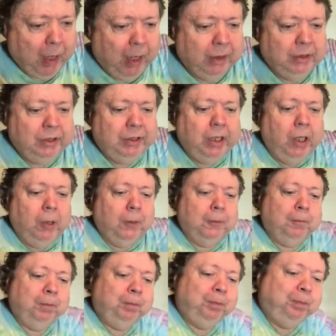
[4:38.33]
So,
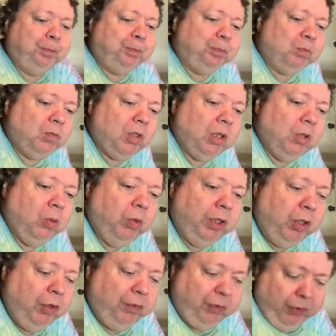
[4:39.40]
with
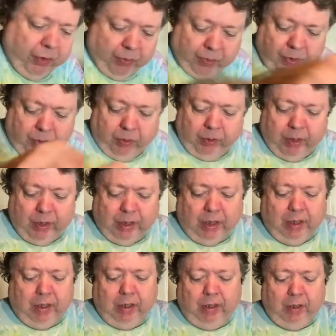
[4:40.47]
no further ado, let's
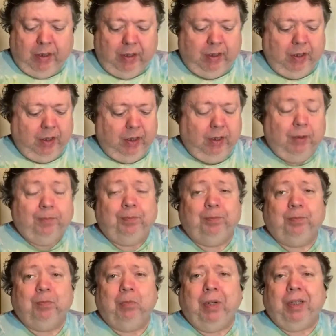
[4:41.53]
get to this
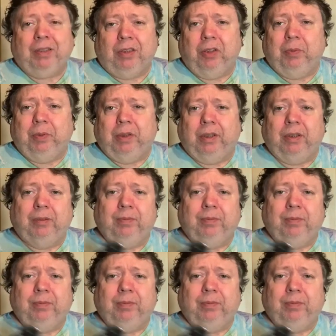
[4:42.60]
box opening